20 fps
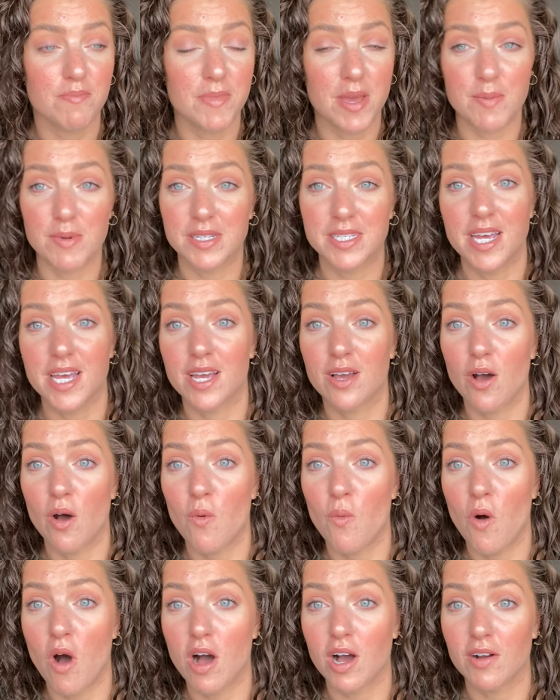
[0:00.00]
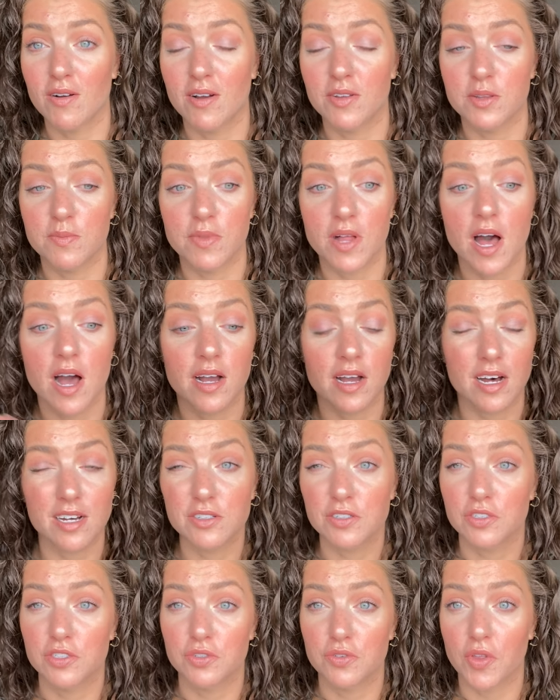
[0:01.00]
maybe take a walk around the block, I'll
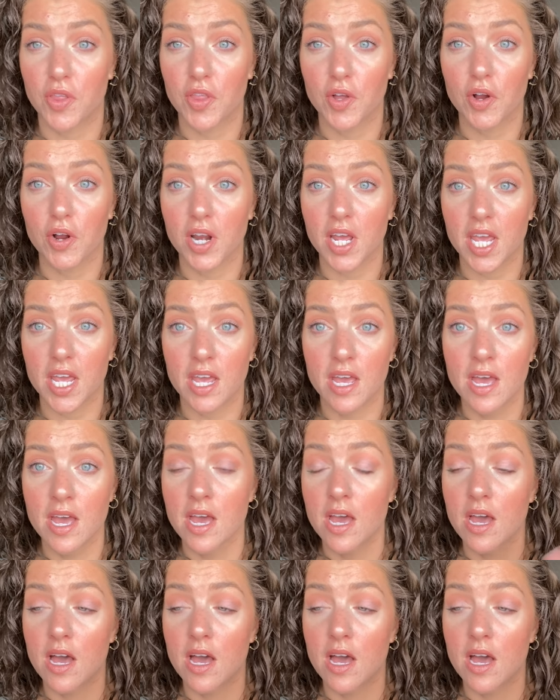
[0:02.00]
just do thirty.